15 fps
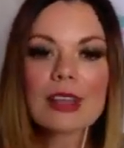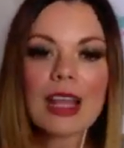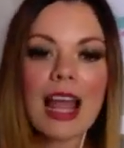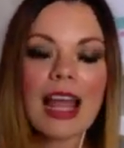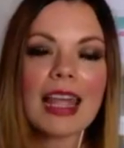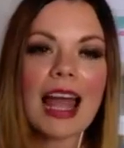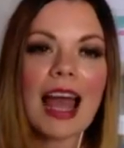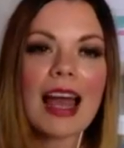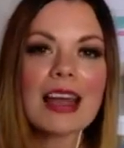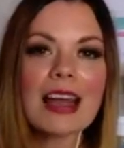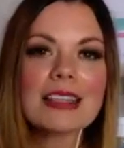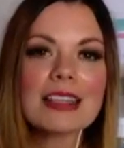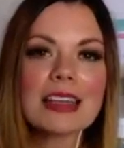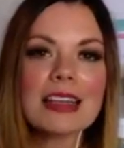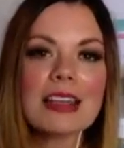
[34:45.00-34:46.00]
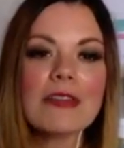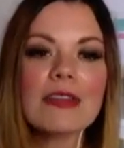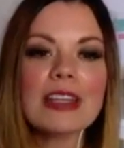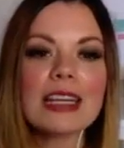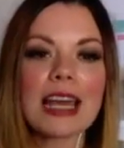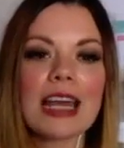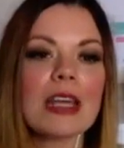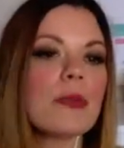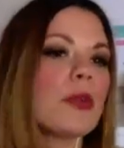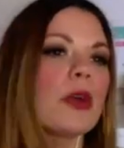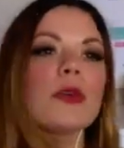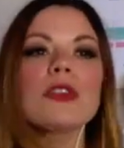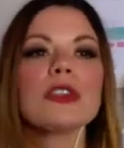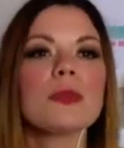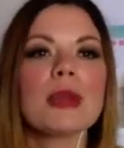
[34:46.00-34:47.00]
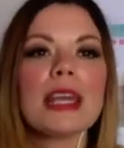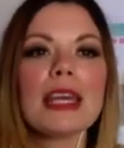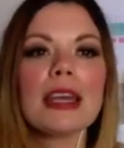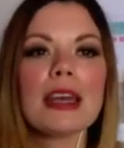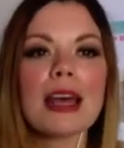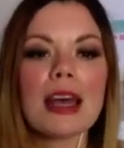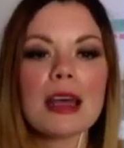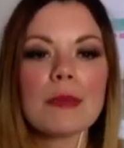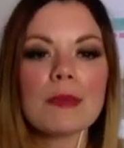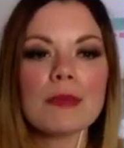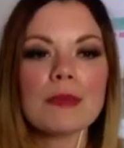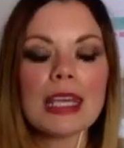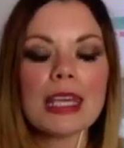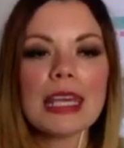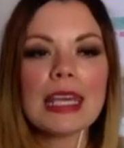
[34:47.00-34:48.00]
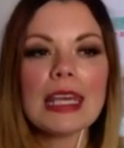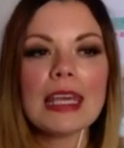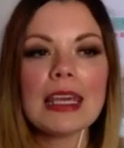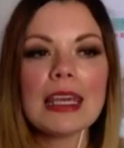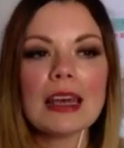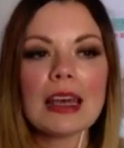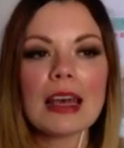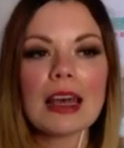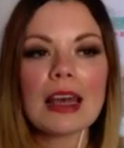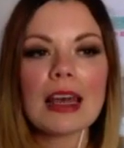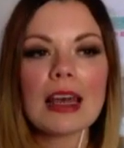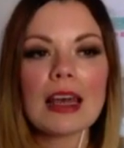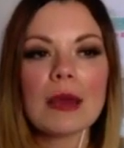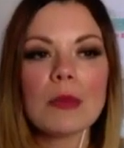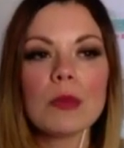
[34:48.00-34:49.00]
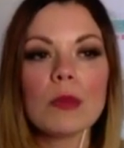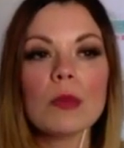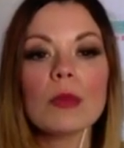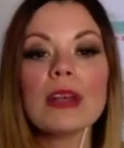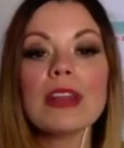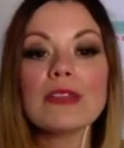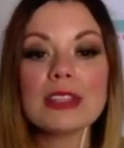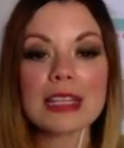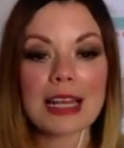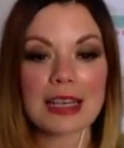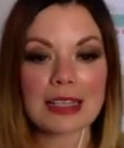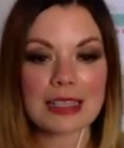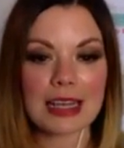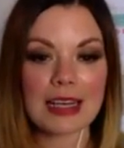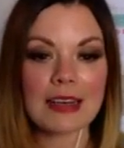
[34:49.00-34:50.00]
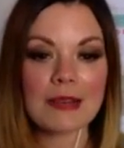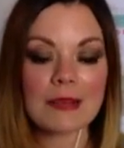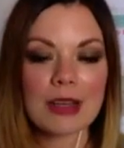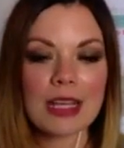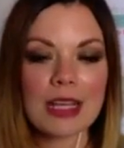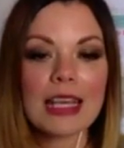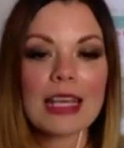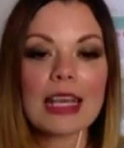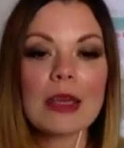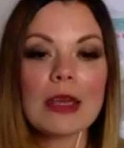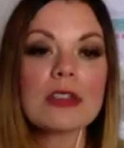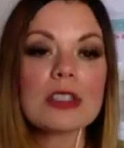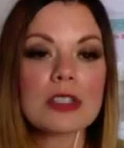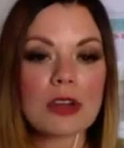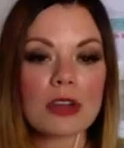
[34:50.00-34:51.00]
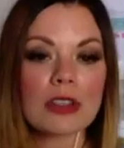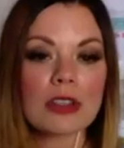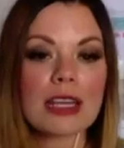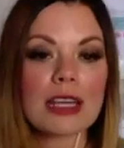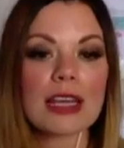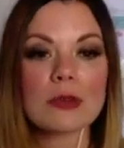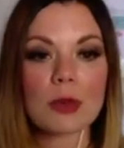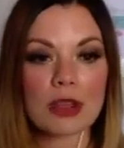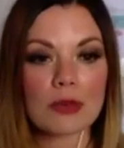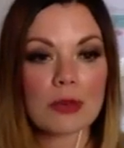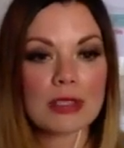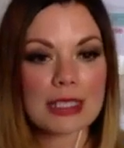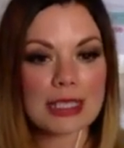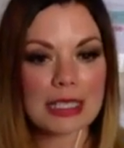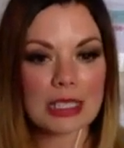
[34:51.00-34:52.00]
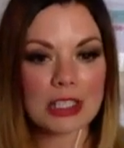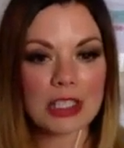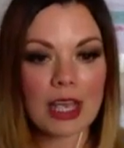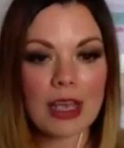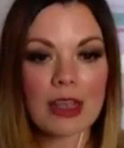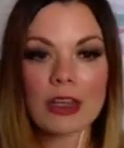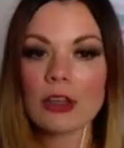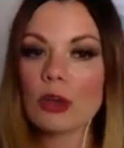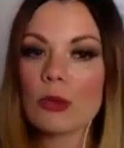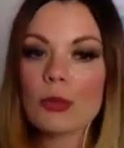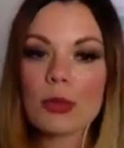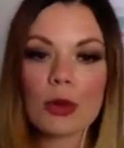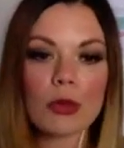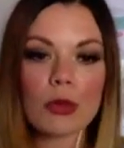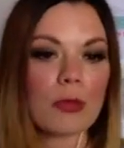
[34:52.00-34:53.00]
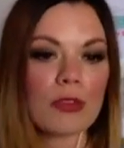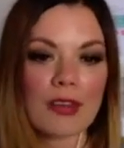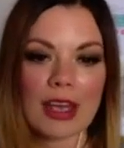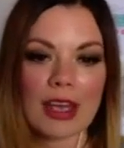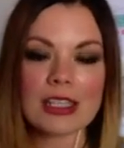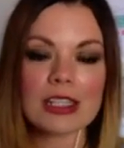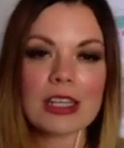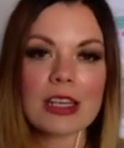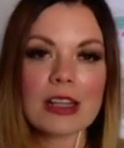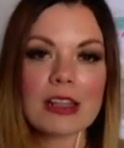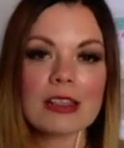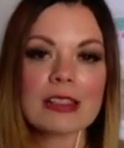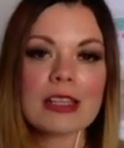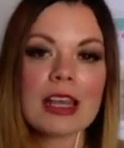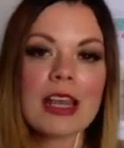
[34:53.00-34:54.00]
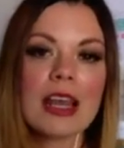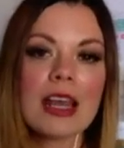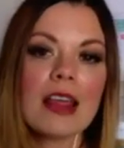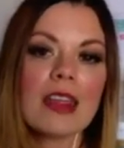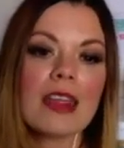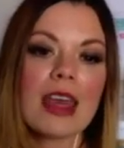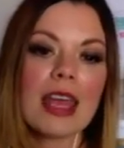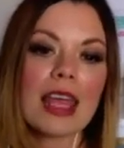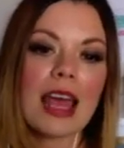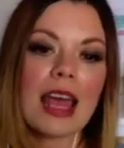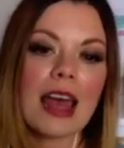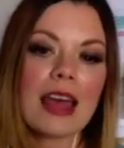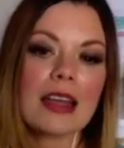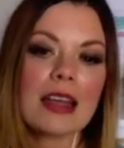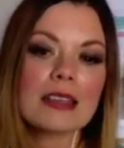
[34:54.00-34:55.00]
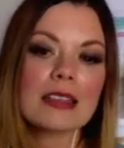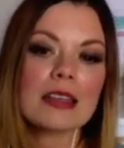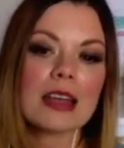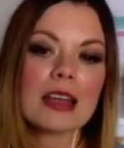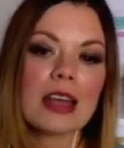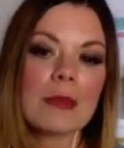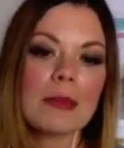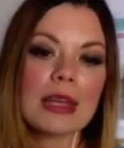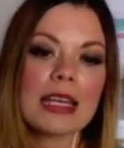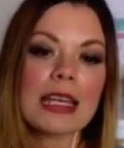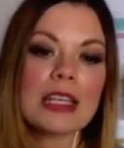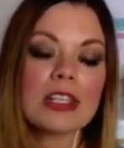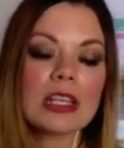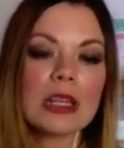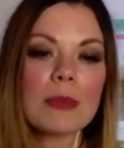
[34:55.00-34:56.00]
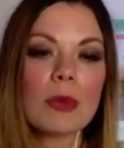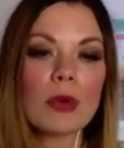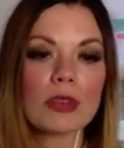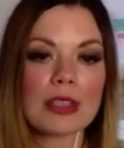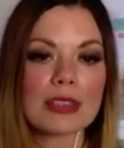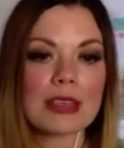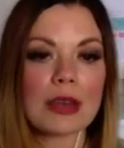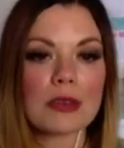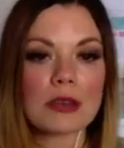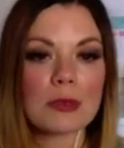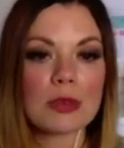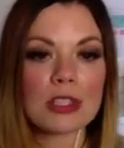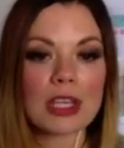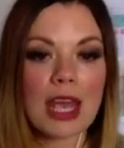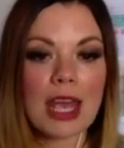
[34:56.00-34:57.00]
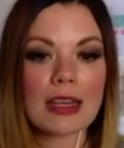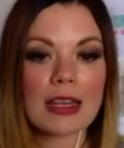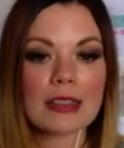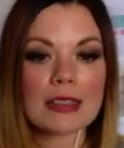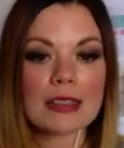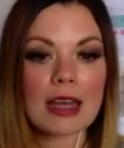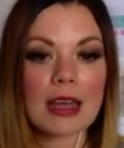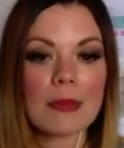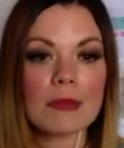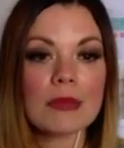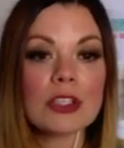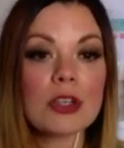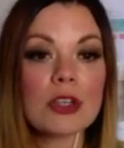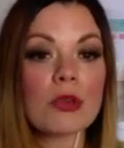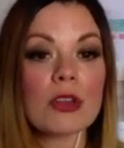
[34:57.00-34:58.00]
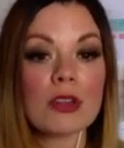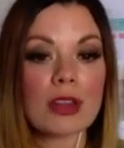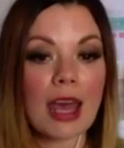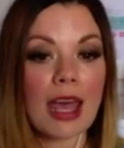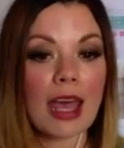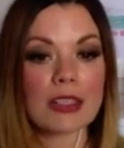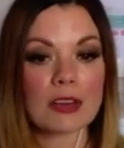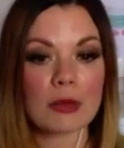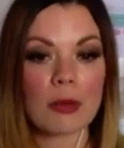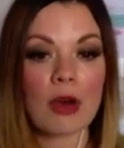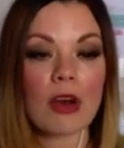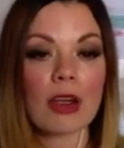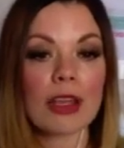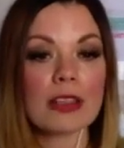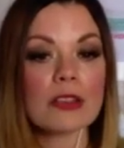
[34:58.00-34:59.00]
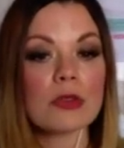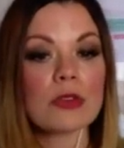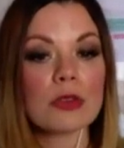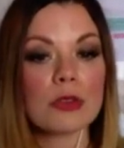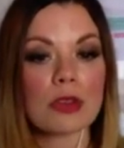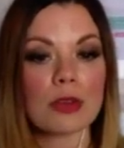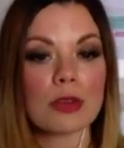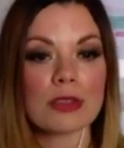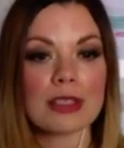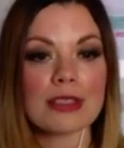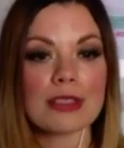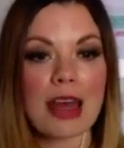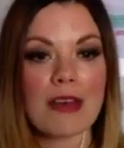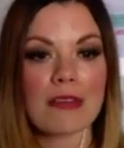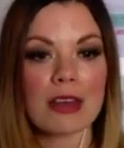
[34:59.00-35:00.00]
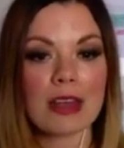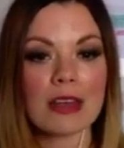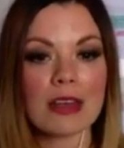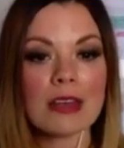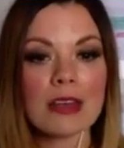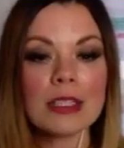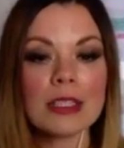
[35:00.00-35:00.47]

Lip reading: I had a lovely guy approach me. He lived in London. He was a doctor. His wife was a teacher, both professionals. They had initially bought this house in Bridgend during the height of the market, so 2007.